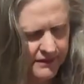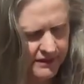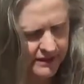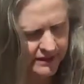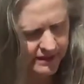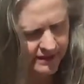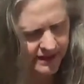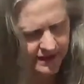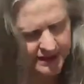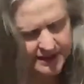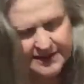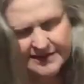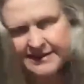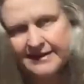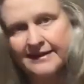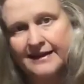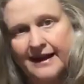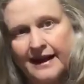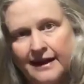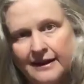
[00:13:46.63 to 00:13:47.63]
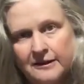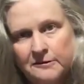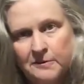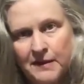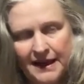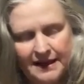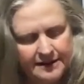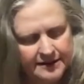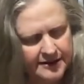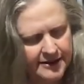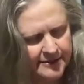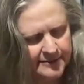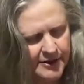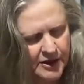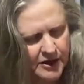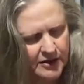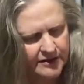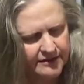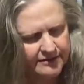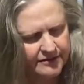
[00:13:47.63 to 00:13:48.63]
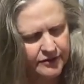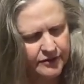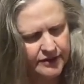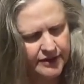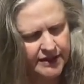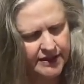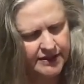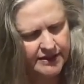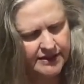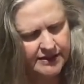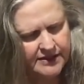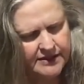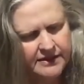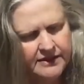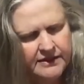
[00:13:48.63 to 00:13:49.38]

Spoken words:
You can kind of see the colour palette I'm going for here.